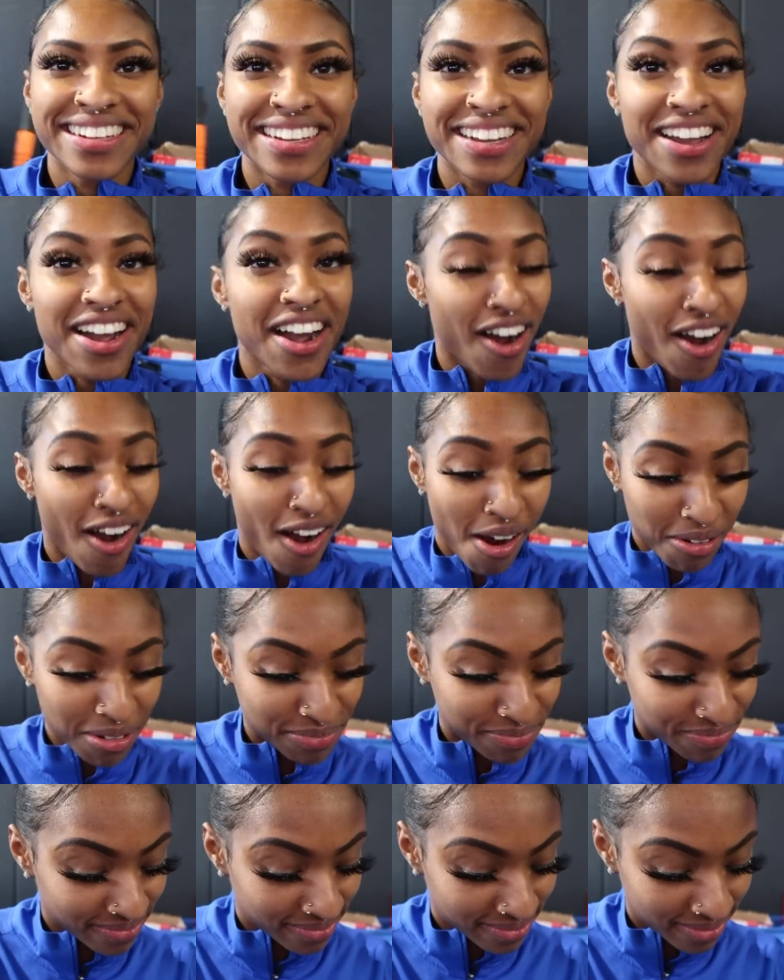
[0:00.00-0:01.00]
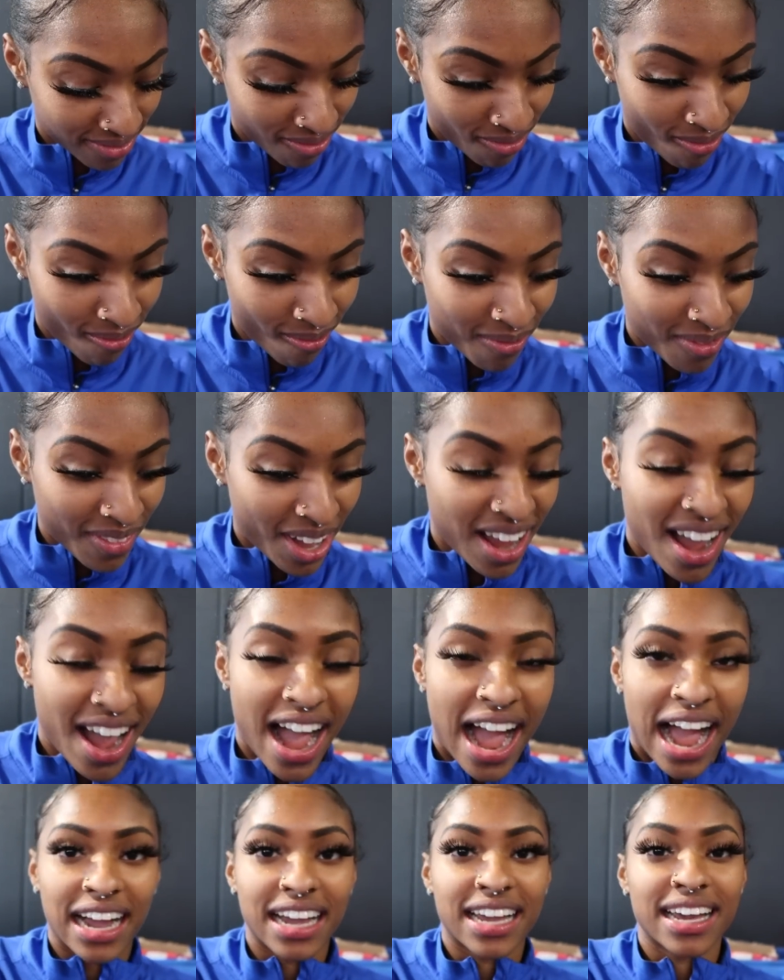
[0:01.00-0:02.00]
And y'all,
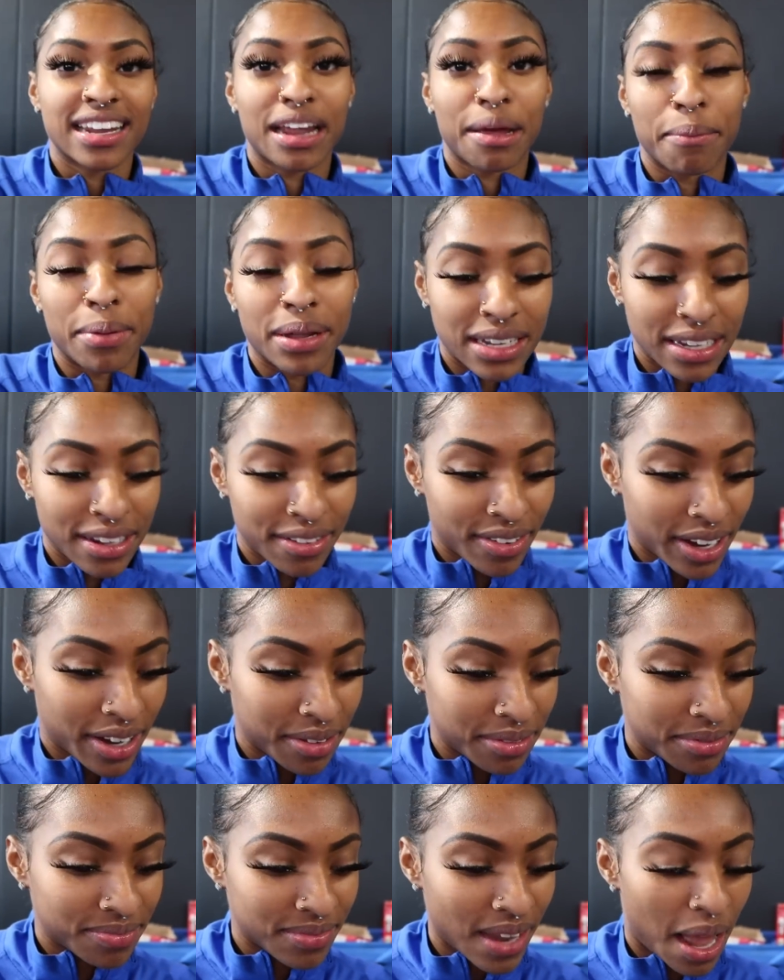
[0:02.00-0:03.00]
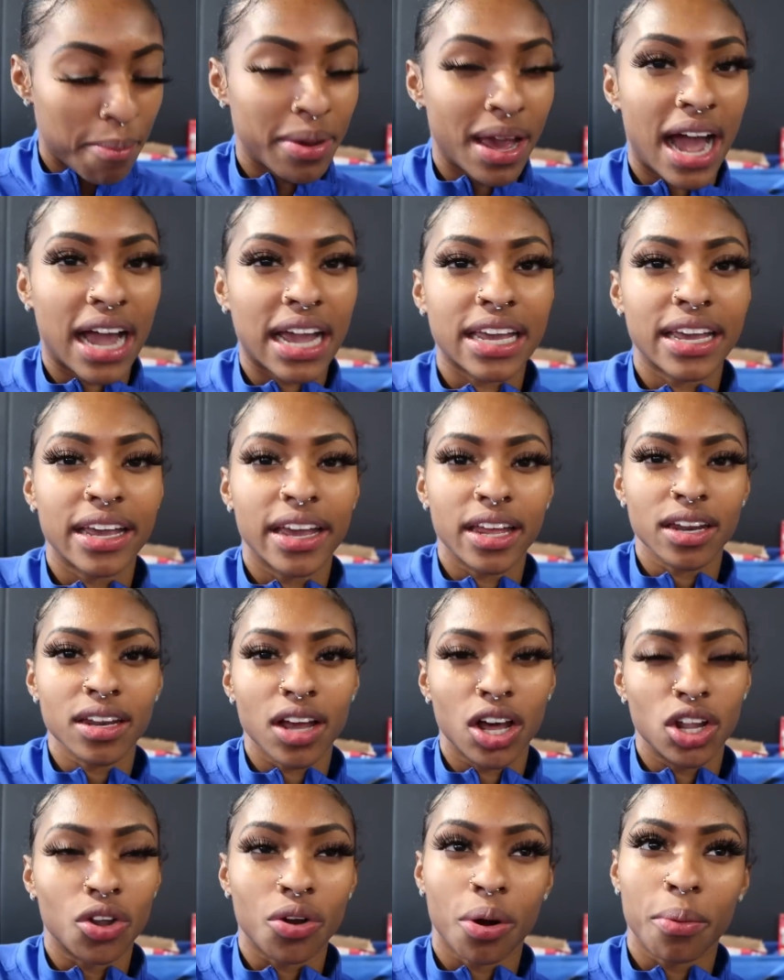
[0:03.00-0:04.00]
I can't even believe it. I mean, I can
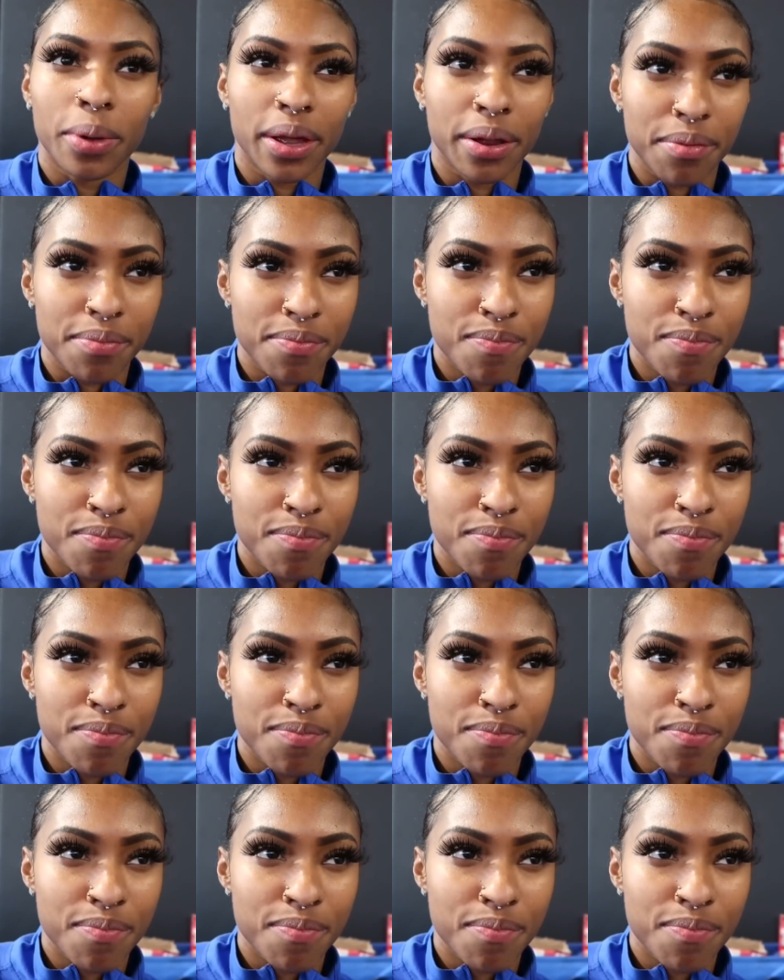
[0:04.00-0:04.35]
a little bit.